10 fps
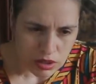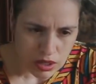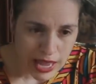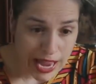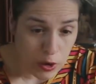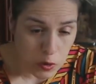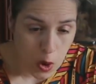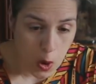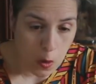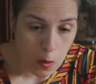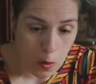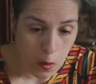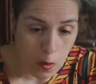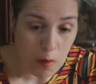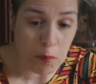I don't know.
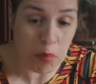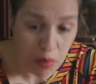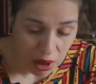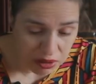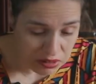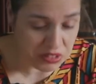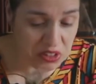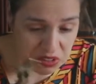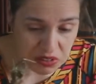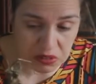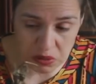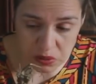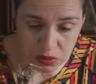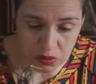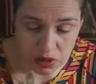But this is
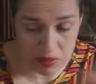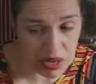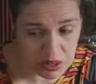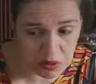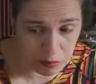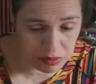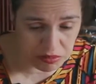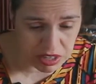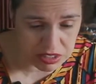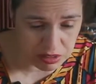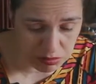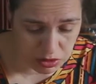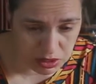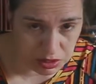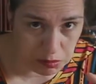cool. I'm not going to open the rest of them.
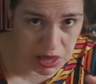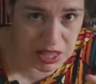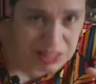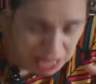Look at the mess I